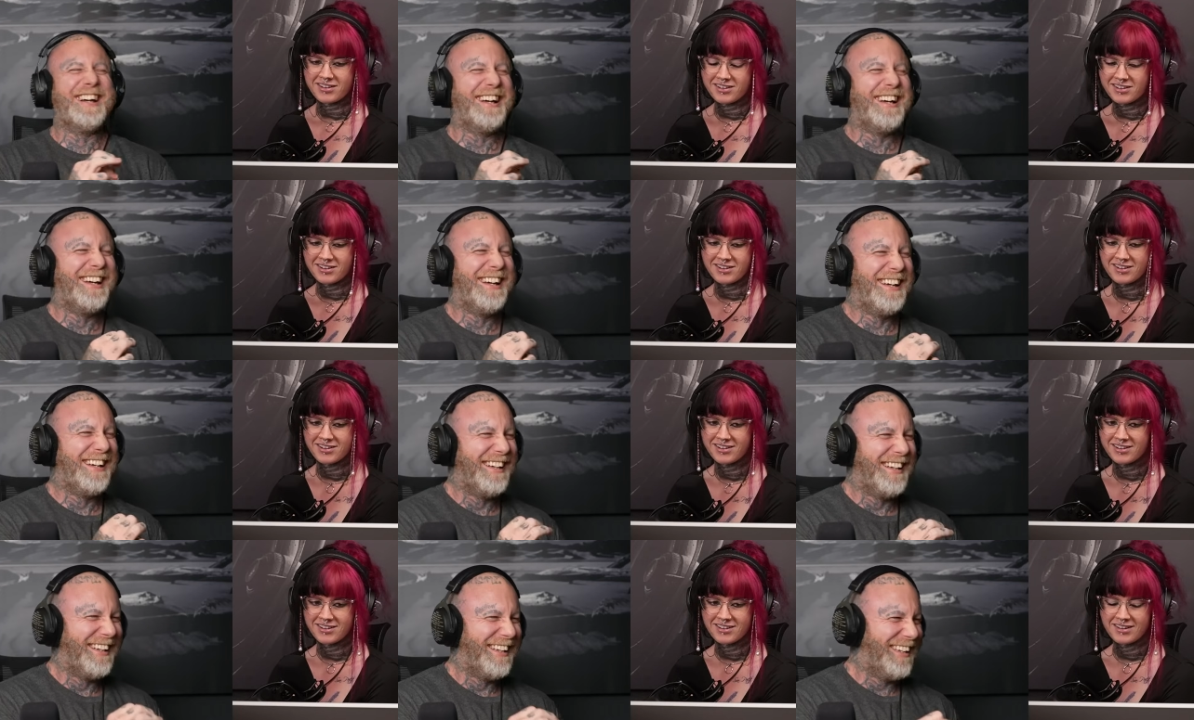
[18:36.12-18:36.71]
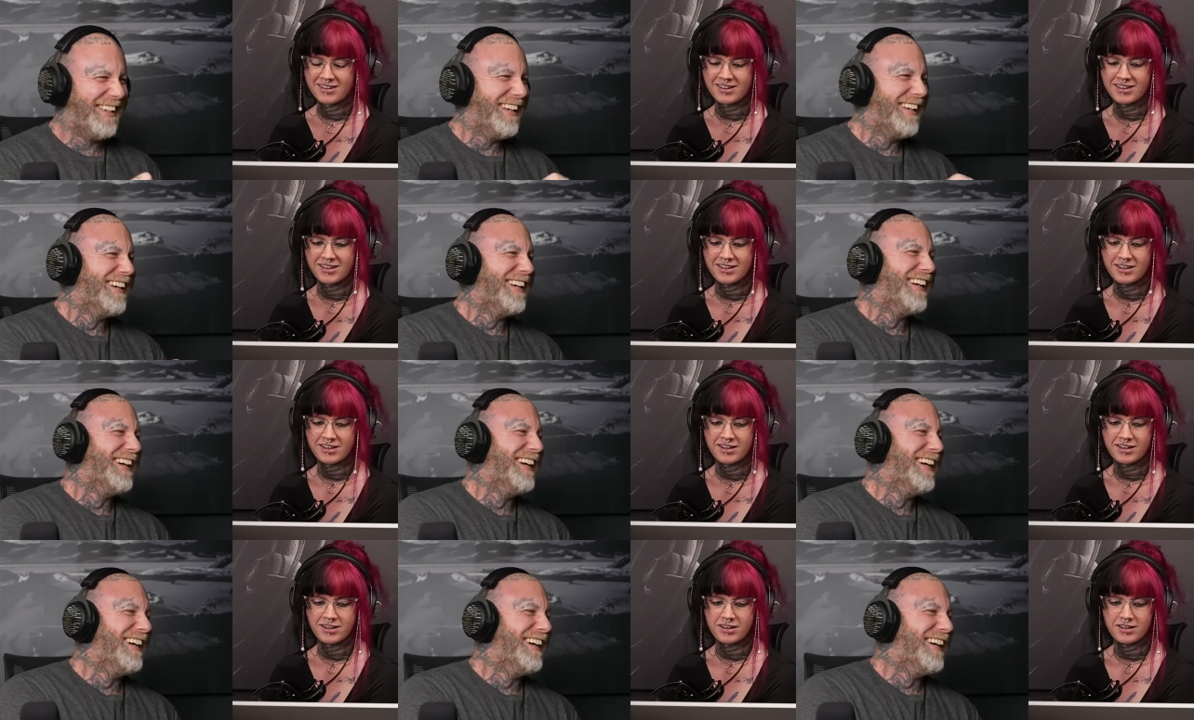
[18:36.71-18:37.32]

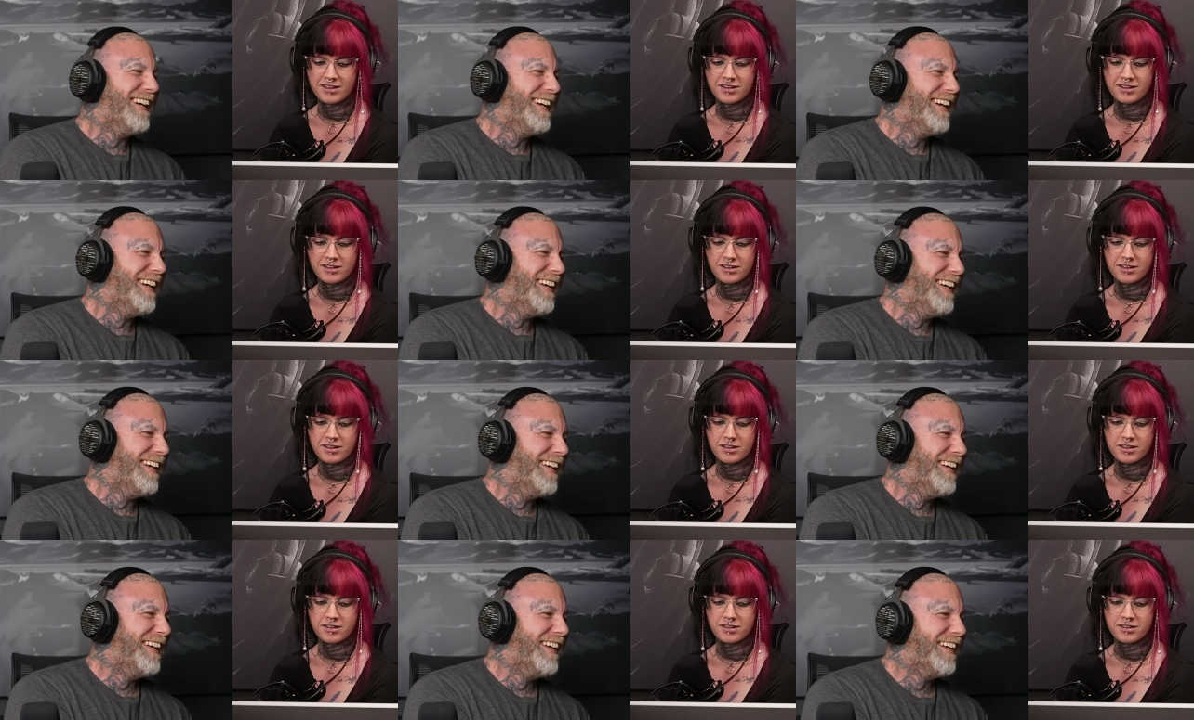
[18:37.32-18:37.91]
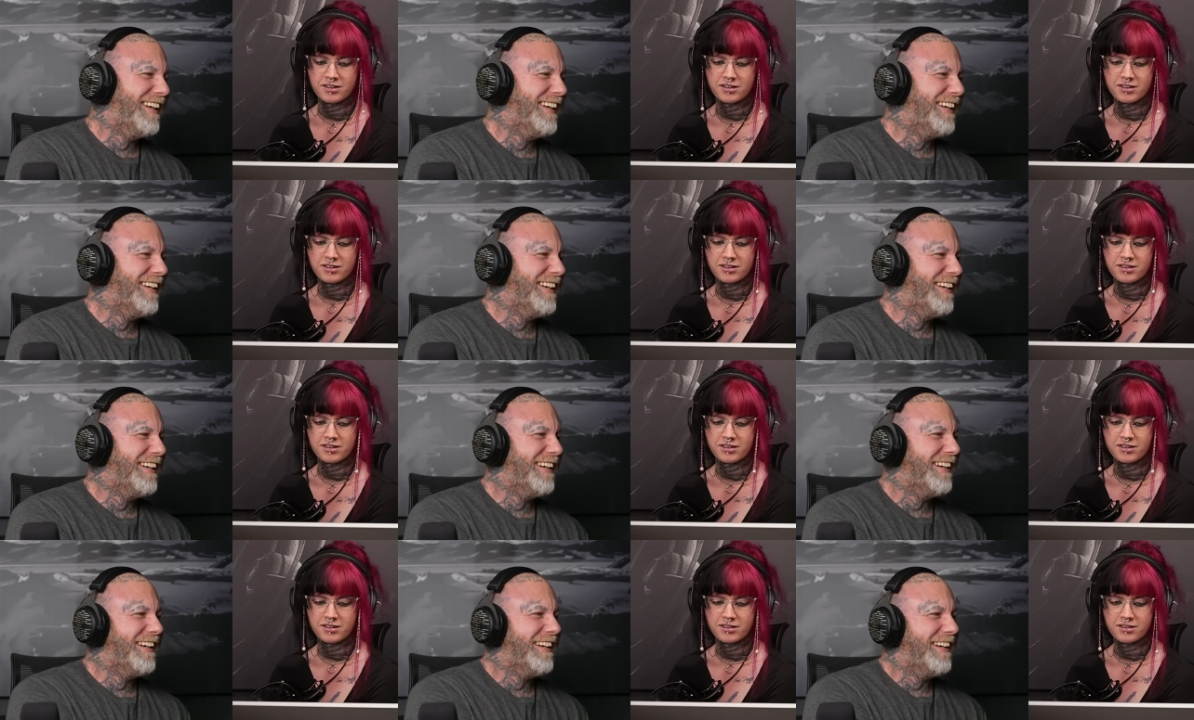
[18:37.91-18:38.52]

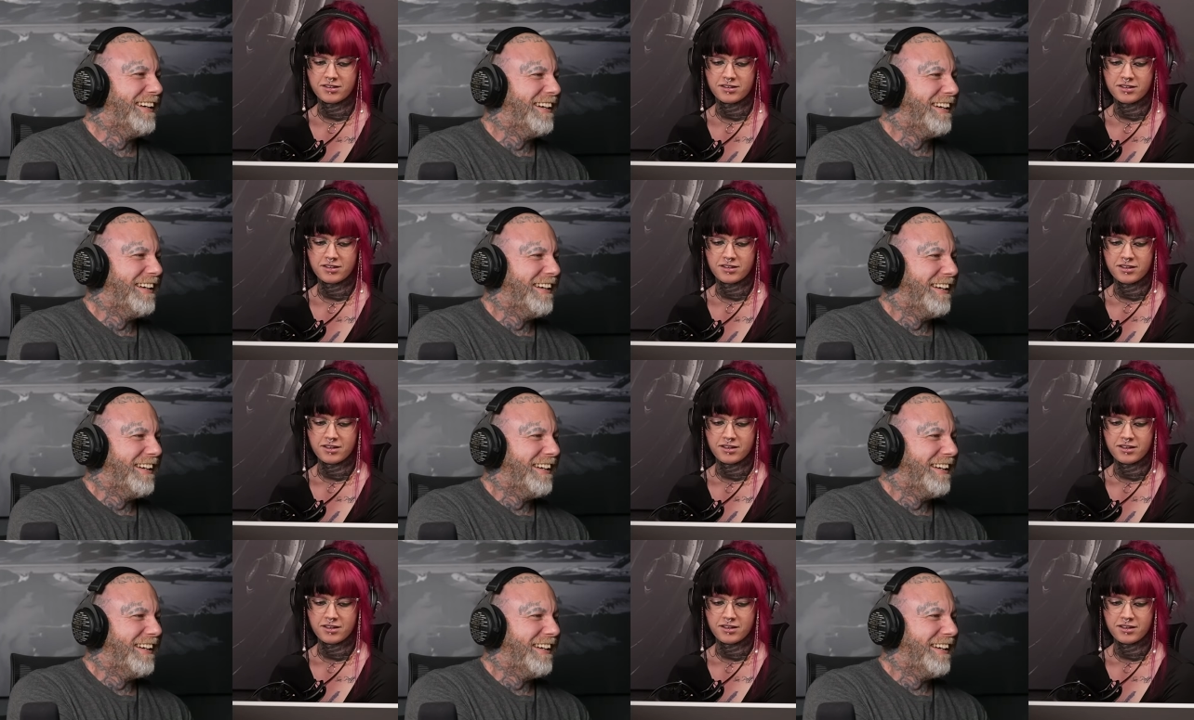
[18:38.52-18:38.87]
(no one is talking)